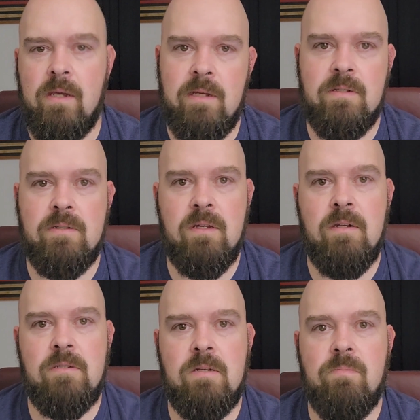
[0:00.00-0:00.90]
He's a
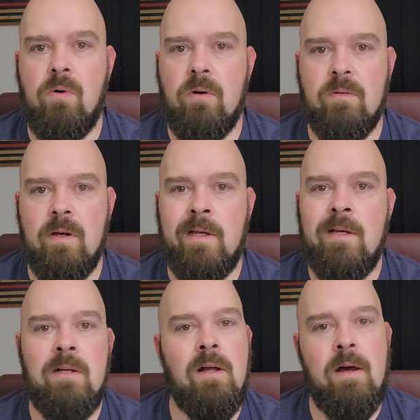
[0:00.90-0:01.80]
Tennessee boy,
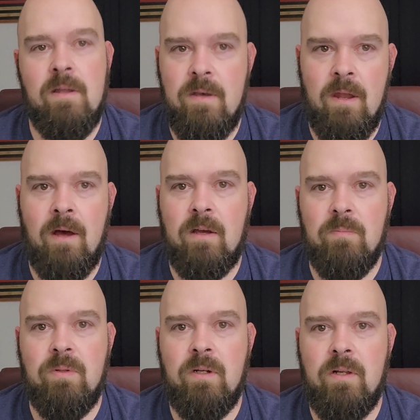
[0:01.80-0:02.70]
right? Not
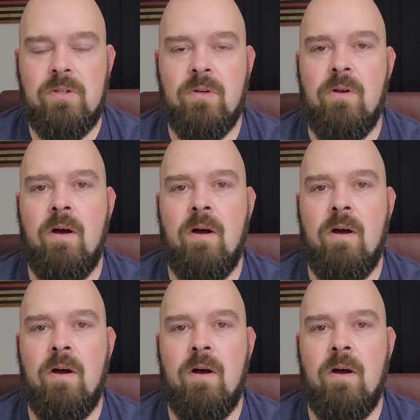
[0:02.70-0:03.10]
completely true.